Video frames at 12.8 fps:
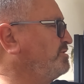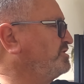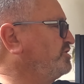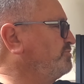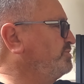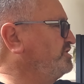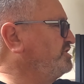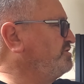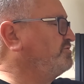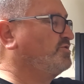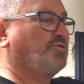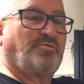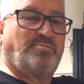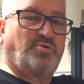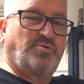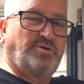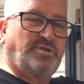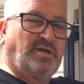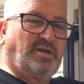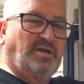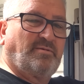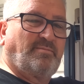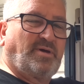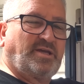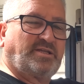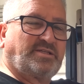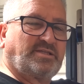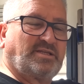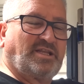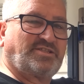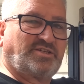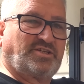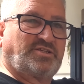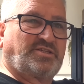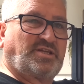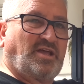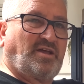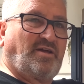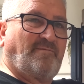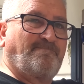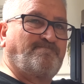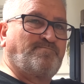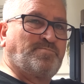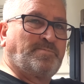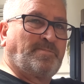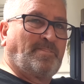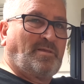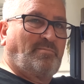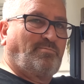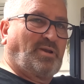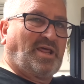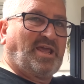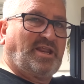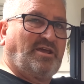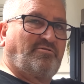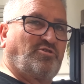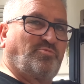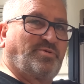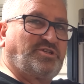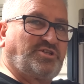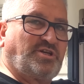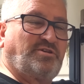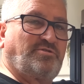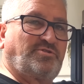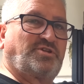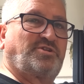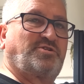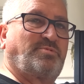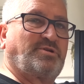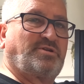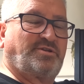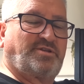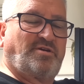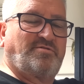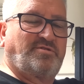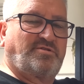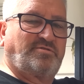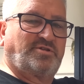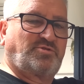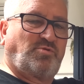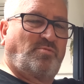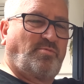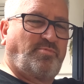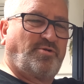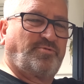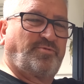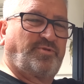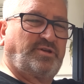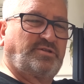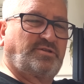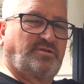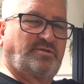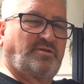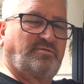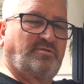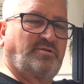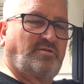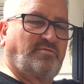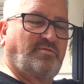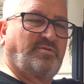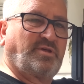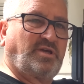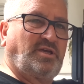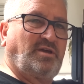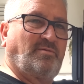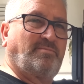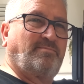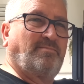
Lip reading: much LPG we got on board. Lets us plan our LPG usage a bit. I don't do the swapper bottle things. I don't think you